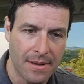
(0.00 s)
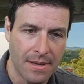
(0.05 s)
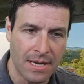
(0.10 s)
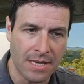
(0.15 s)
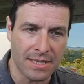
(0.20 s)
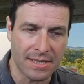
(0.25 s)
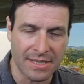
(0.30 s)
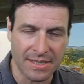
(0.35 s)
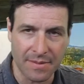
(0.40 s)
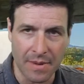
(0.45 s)

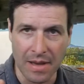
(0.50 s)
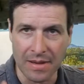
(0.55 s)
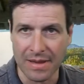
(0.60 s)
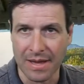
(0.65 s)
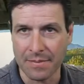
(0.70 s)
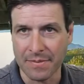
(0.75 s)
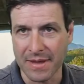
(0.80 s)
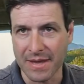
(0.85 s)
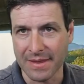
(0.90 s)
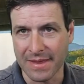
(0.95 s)
and
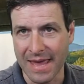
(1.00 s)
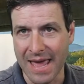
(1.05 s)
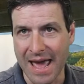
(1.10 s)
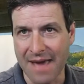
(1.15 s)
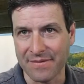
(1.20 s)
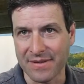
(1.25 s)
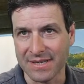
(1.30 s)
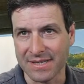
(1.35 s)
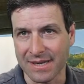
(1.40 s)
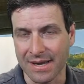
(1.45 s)
they
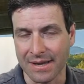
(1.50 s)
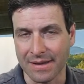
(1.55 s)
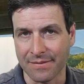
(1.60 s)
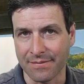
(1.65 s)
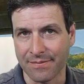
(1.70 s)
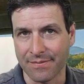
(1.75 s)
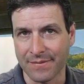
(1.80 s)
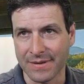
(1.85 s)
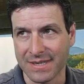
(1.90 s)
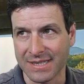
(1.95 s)
have this
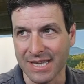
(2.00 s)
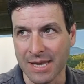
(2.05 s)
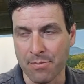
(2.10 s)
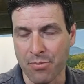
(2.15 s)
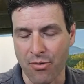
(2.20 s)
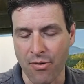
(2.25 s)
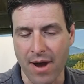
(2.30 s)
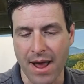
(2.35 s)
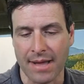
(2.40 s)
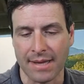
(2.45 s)
sleep
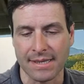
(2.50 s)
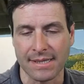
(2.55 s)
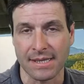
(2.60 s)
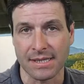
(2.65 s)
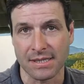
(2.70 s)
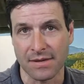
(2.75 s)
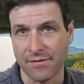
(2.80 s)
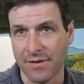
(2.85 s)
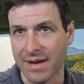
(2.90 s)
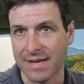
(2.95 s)

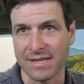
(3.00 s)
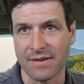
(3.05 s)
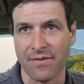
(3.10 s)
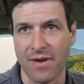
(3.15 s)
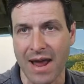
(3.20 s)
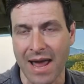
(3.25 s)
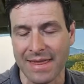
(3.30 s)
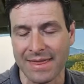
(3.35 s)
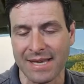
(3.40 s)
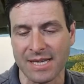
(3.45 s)
paralysis. Have you guys ever
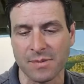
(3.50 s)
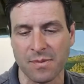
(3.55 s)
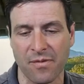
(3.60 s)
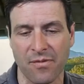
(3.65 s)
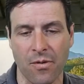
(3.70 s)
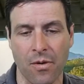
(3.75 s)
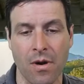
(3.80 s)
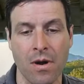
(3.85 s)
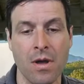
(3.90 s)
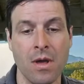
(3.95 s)
had this
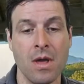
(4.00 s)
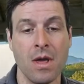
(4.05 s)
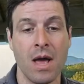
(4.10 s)
before?